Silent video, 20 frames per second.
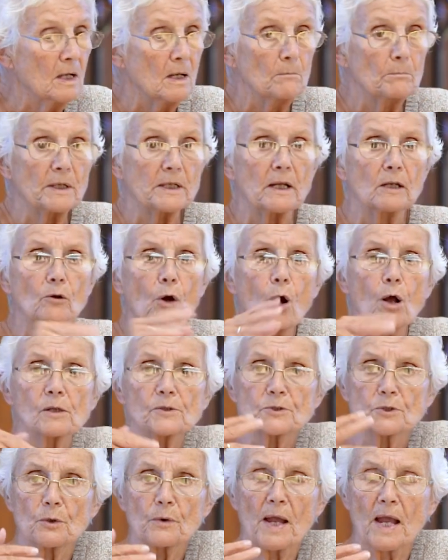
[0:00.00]
but it
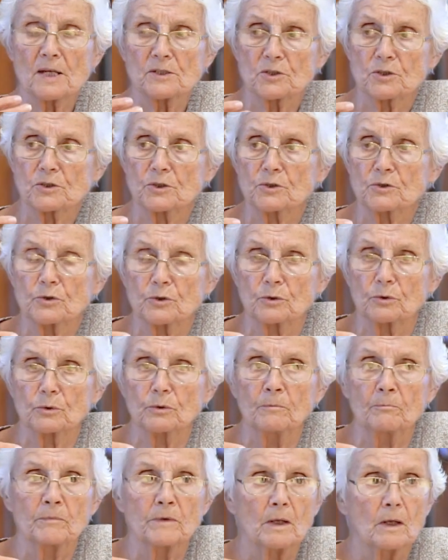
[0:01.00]
also has to
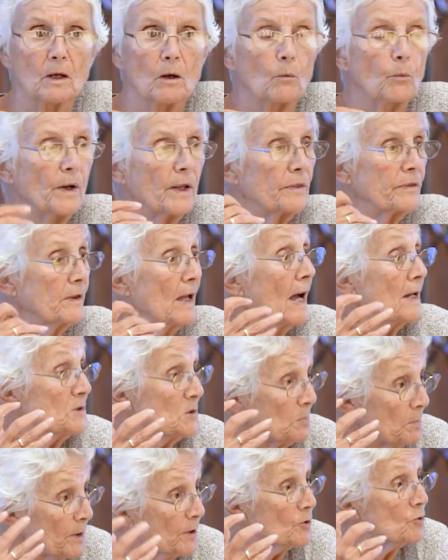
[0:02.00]
do with a
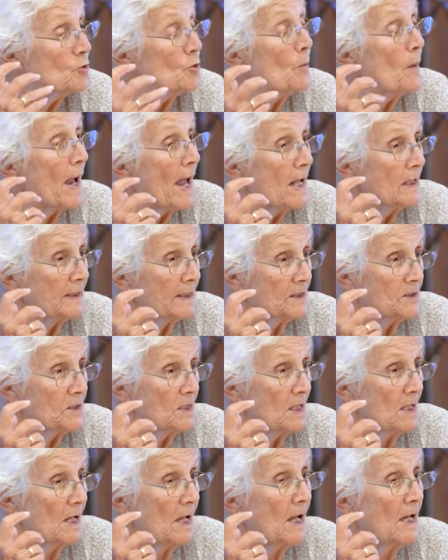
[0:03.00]

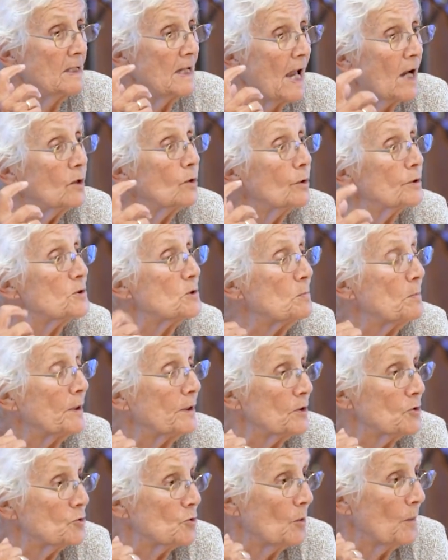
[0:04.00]
spirituality, an
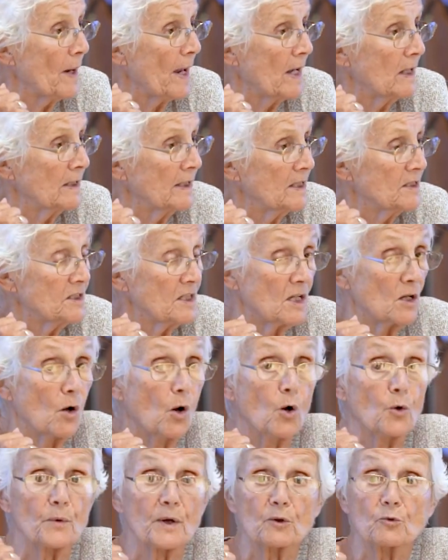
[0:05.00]
eco-spirituality,
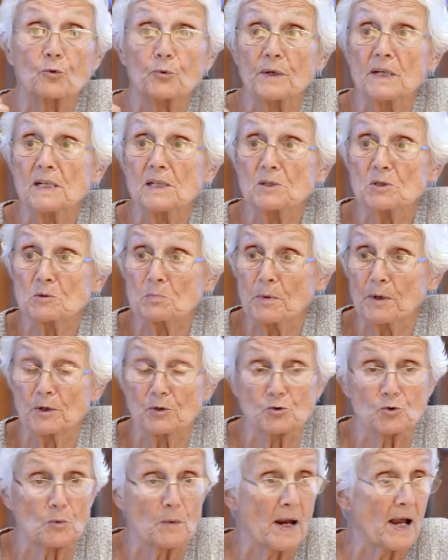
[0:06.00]
or a green
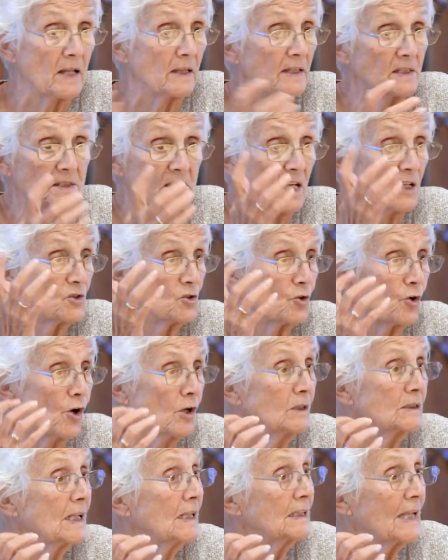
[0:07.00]
spirituality. It's
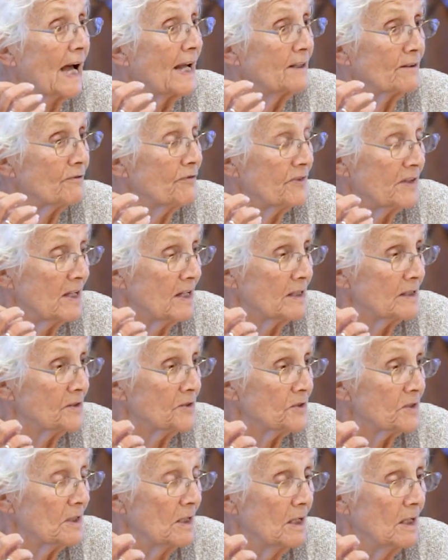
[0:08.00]
called a lot of
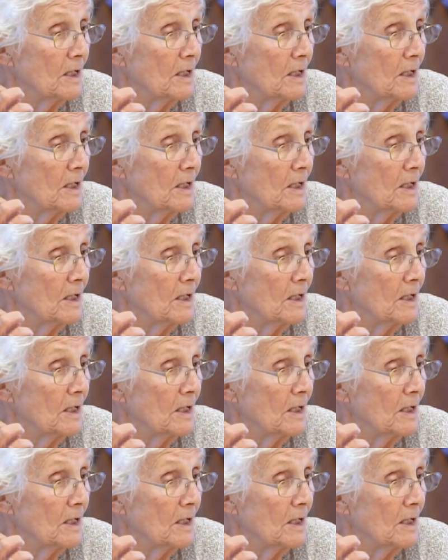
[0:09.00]
things.